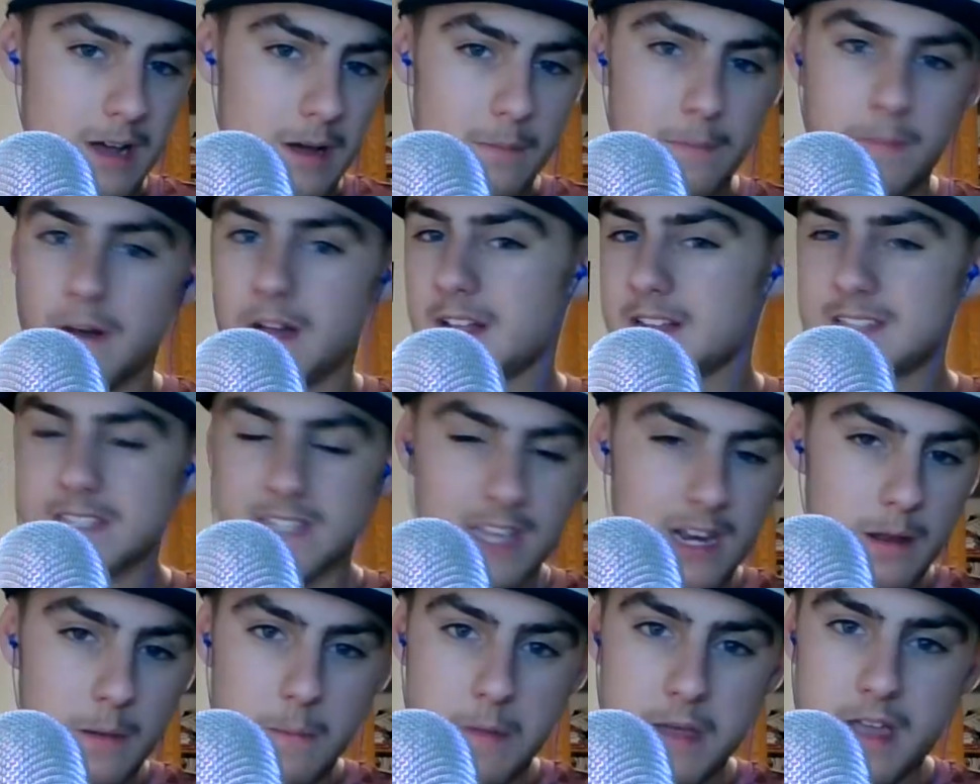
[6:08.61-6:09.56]
But it's
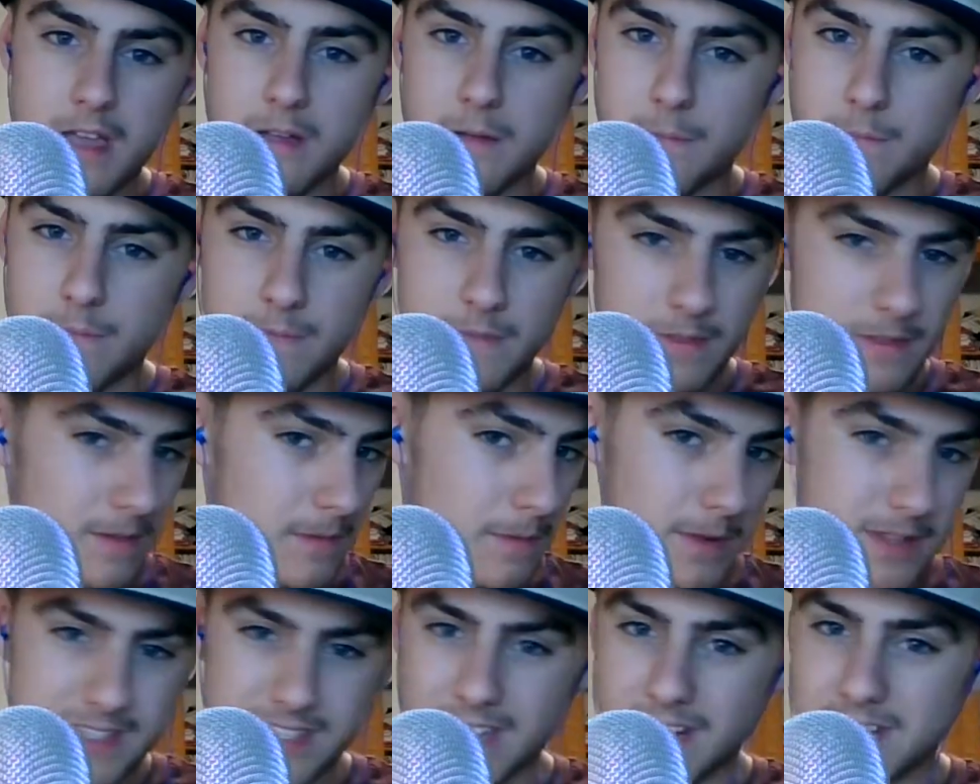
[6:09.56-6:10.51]

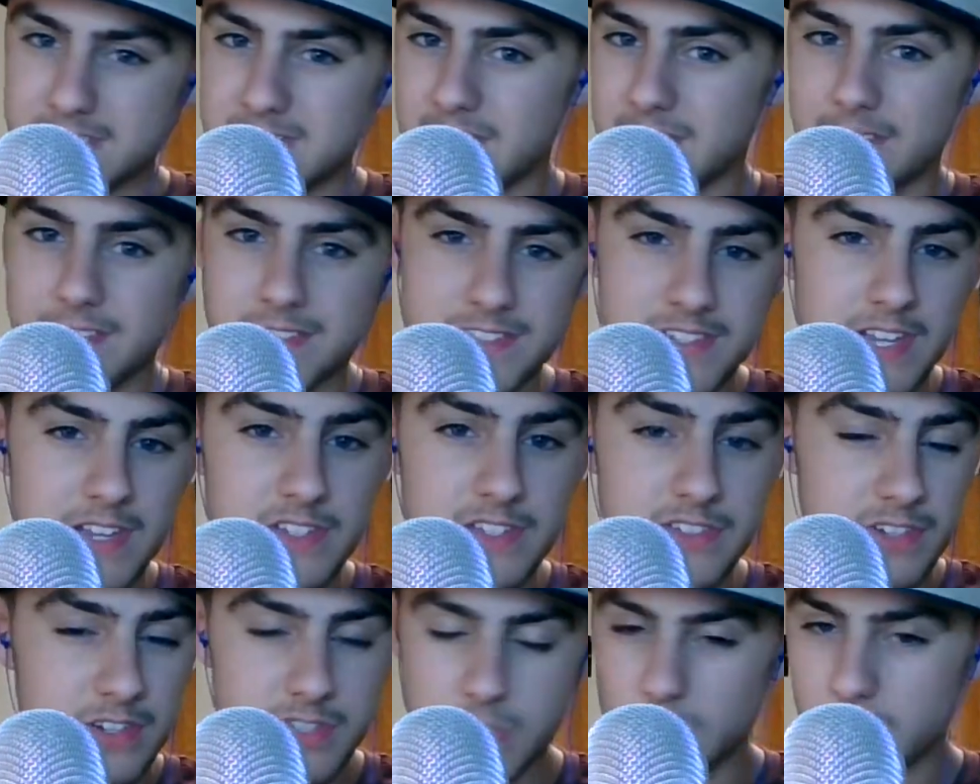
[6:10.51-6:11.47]
gonna take this season
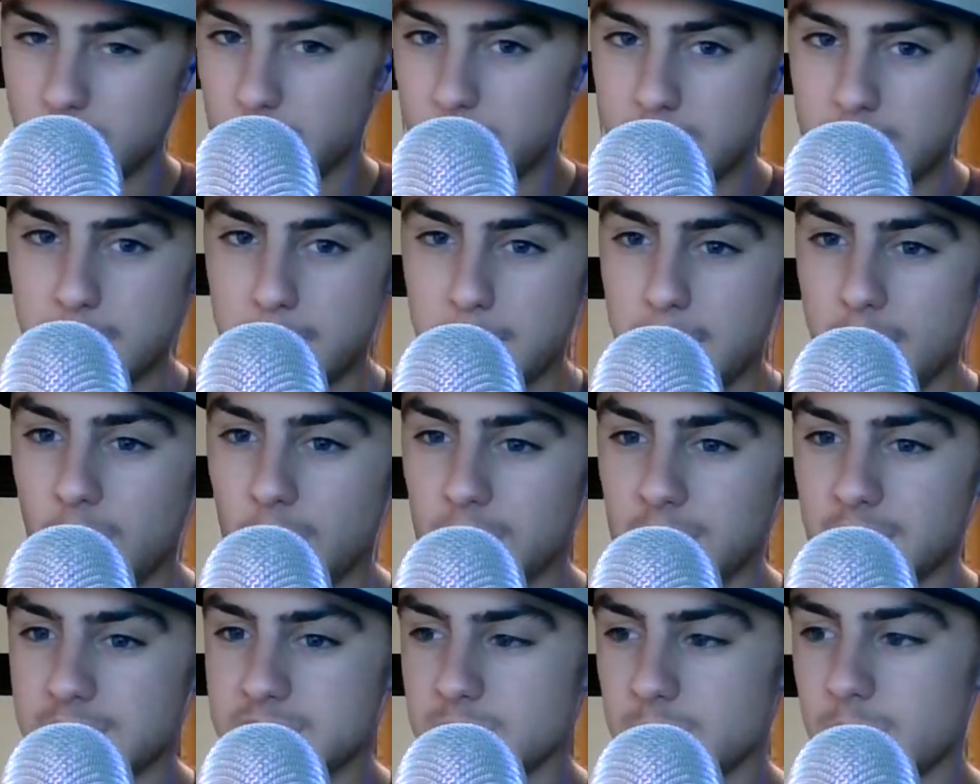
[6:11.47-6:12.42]
to sort of rebuild
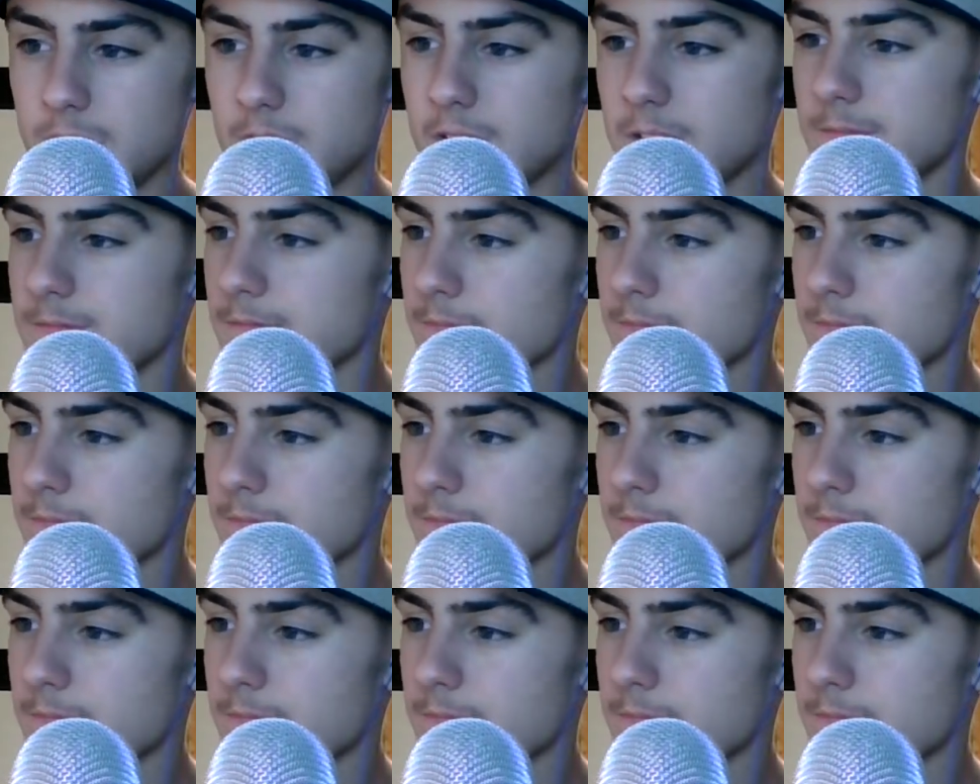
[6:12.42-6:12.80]
and sort of